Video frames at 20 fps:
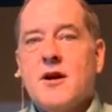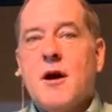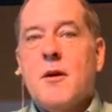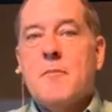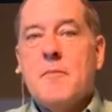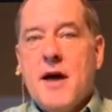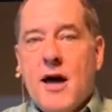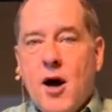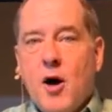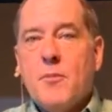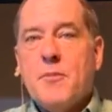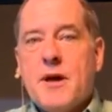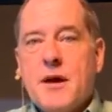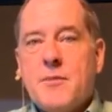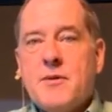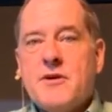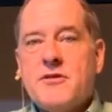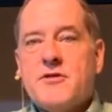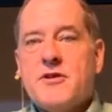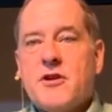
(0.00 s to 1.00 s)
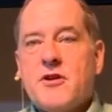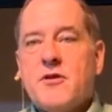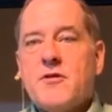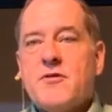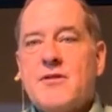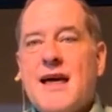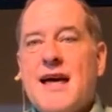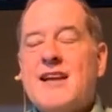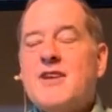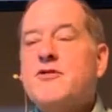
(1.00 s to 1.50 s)
a male
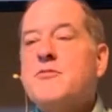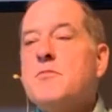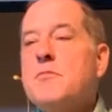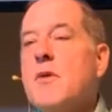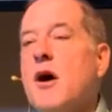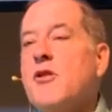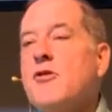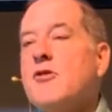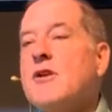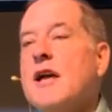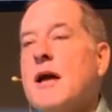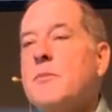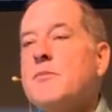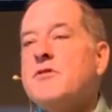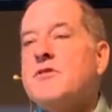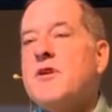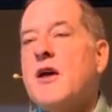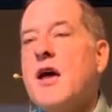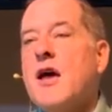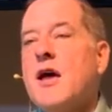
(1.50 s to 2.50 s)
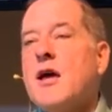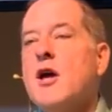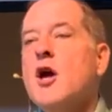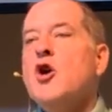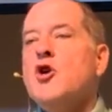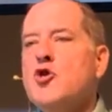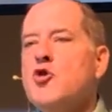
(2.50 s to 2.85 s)
babysitter, that his mother kept saying,